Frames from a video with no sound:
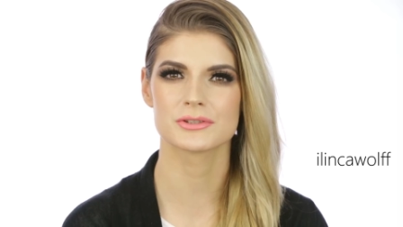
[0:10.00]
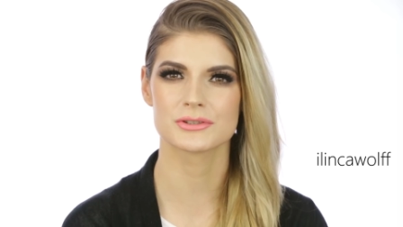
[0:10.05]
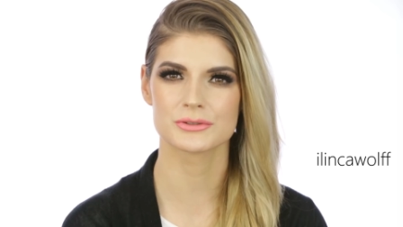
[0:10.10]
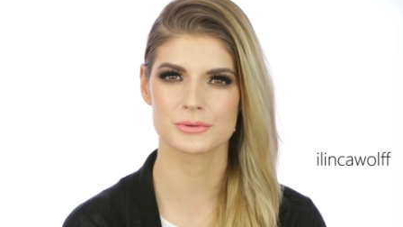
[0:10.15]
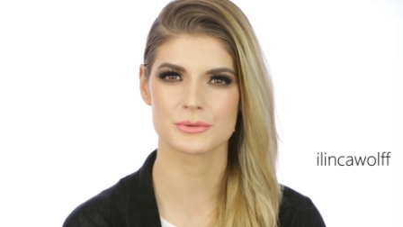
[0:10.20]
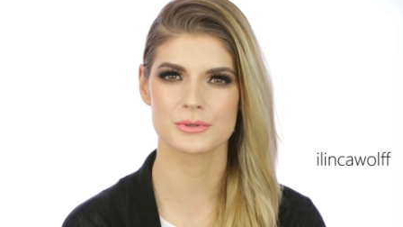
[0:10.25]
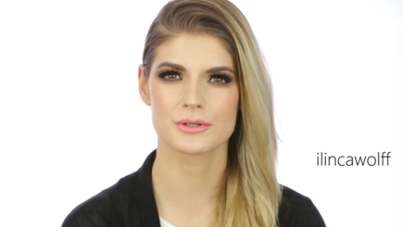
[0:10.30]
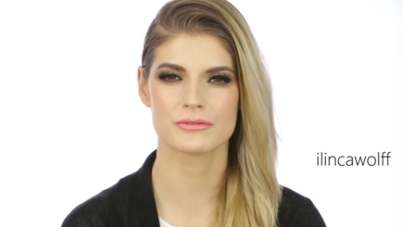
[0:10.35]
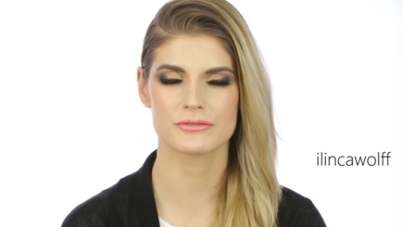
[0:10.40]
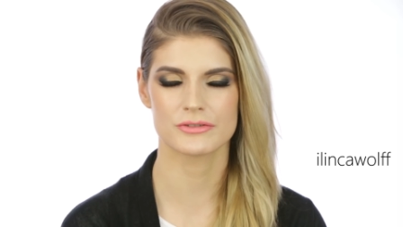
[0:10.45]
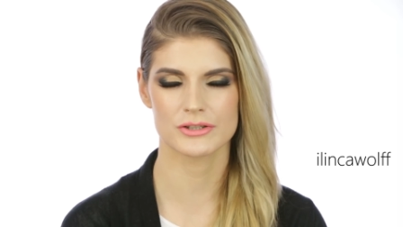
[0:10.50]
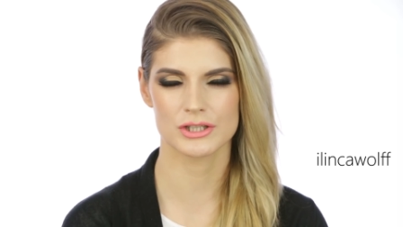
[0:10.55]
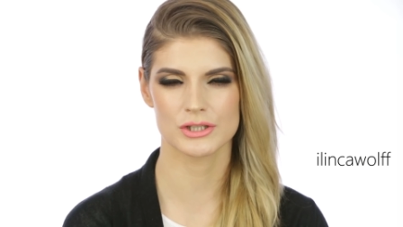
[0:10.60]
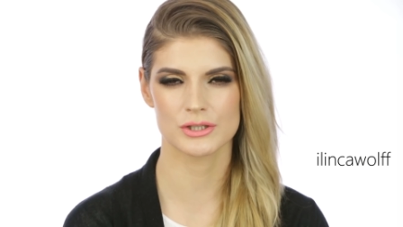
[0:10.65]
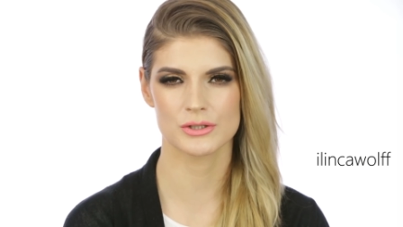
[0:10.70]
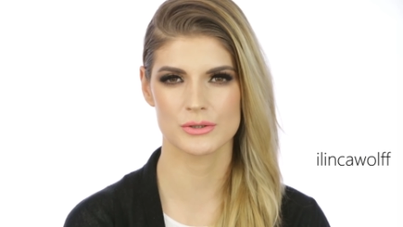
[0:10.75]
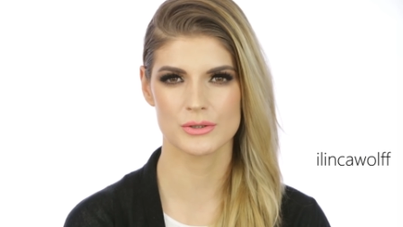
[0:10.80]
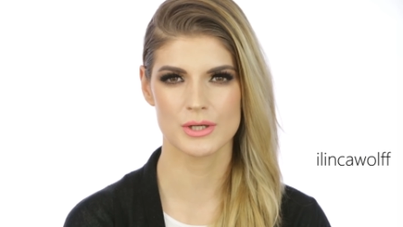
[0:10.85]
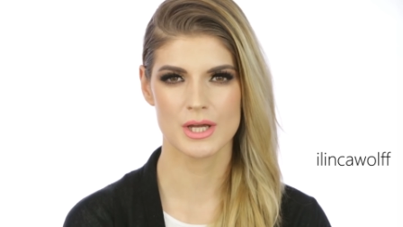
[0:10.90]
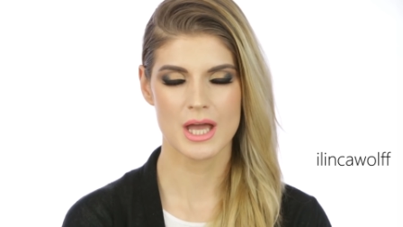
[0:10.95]
tutorial for
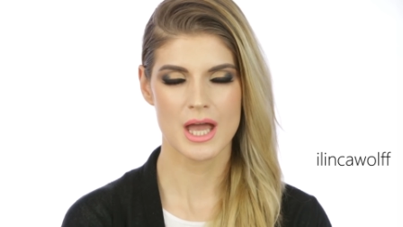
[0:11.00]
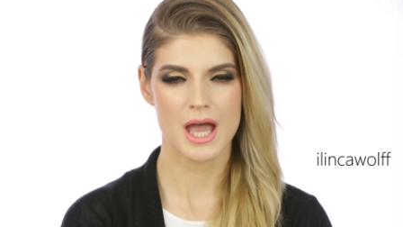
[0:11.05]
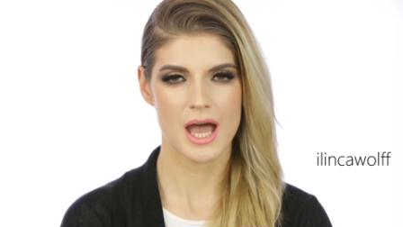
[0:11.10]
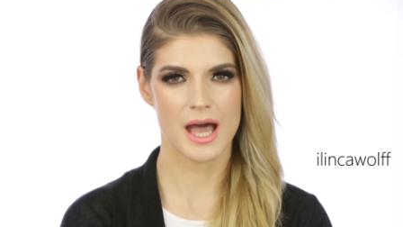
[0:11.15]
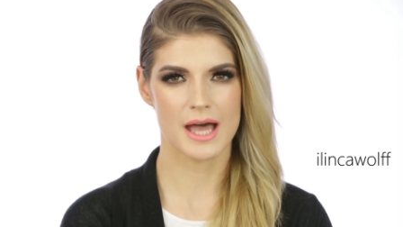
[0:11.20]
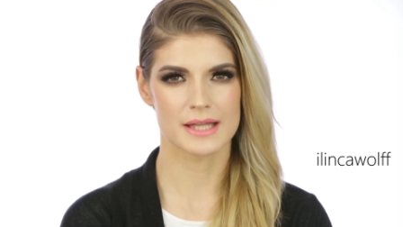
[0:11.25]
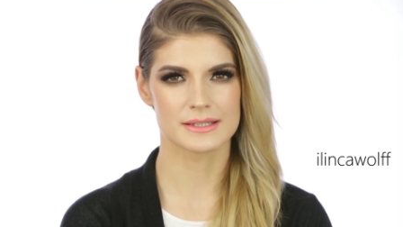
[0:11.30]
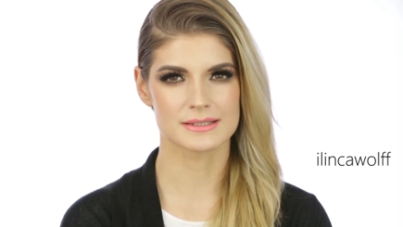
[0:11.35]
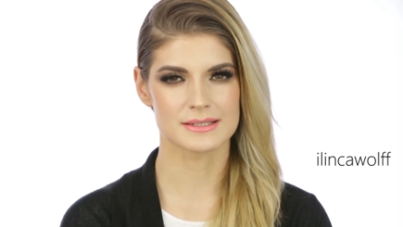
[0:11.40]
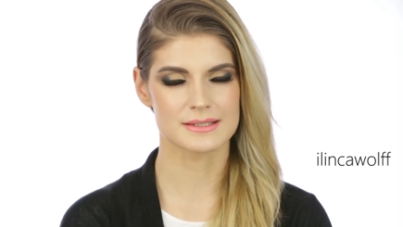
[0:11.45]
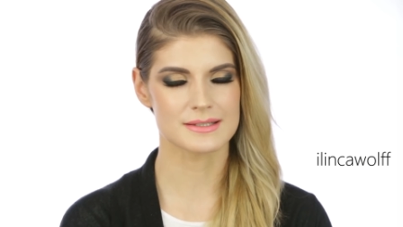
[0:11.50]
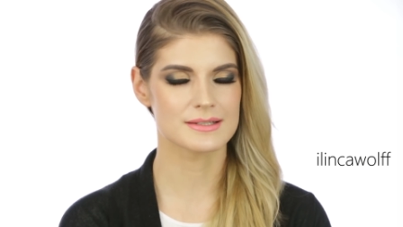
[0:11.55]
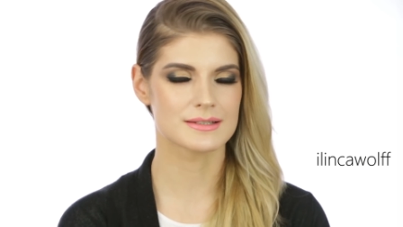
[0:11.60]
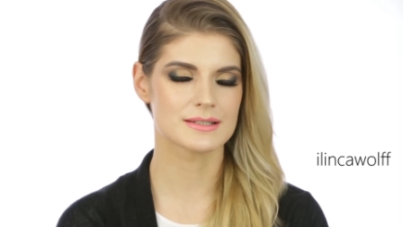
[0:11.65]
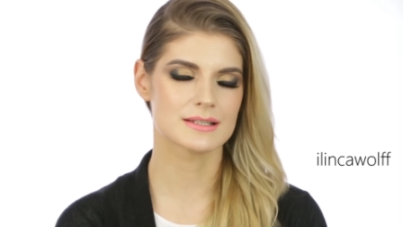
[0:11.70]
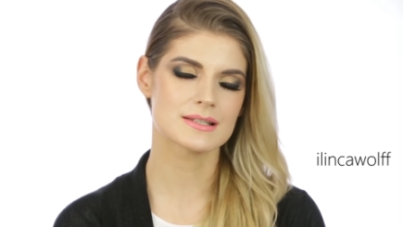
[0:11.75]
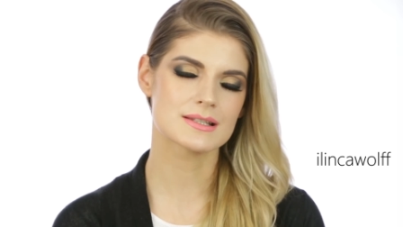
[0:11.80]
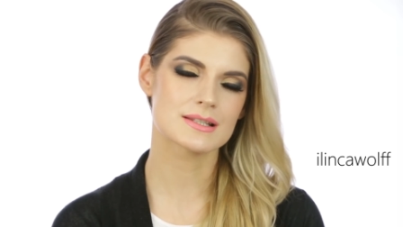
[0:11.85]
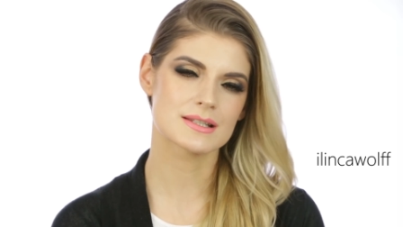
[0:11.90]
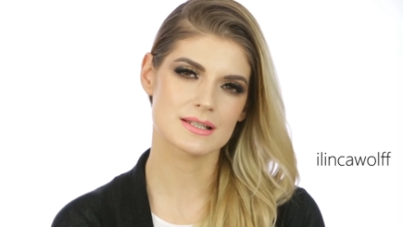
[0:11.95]
you, and it's
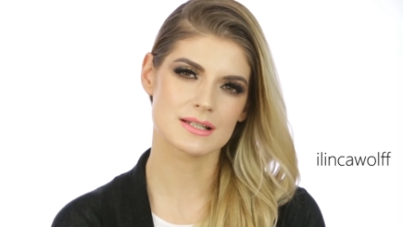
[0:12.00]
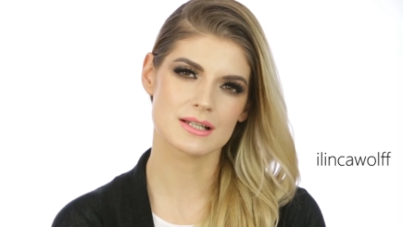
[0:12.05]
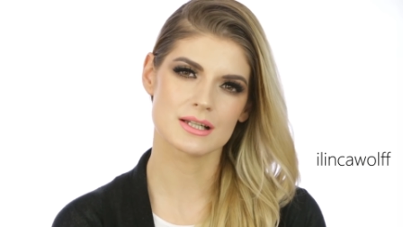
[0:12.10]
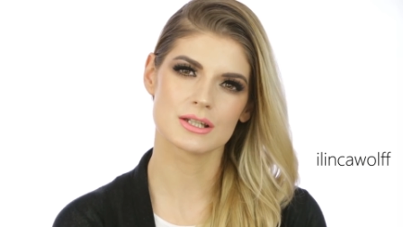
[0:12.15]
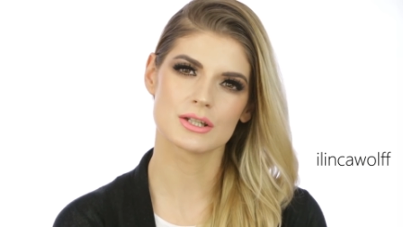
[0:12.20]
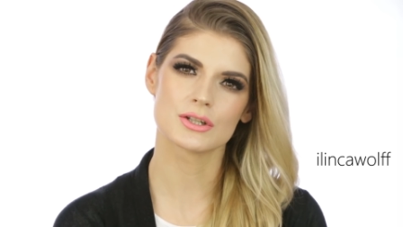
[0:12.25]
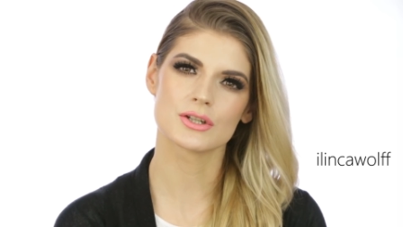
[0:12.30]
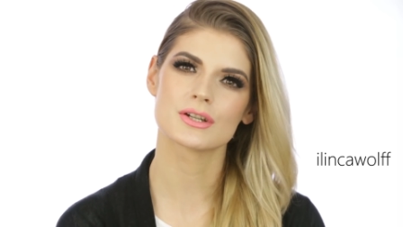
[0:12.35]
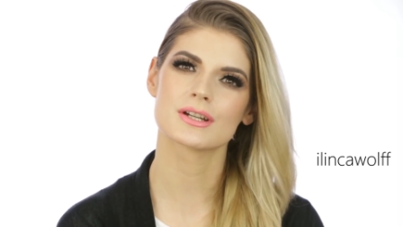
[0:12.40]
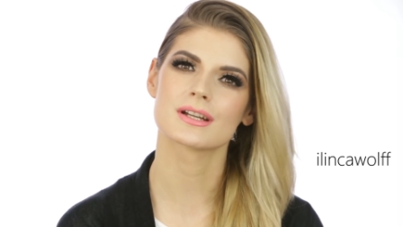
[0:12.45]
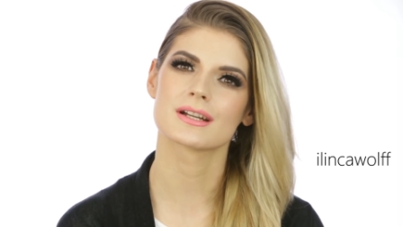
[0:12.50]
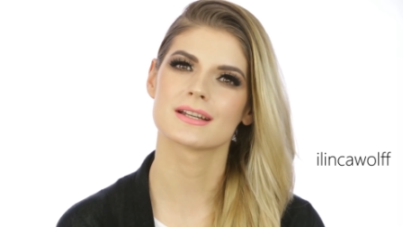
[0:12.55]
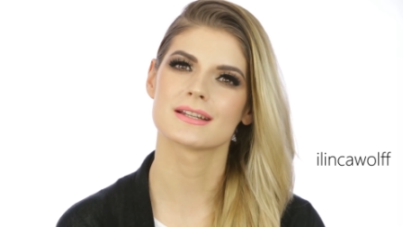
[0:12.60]
this look.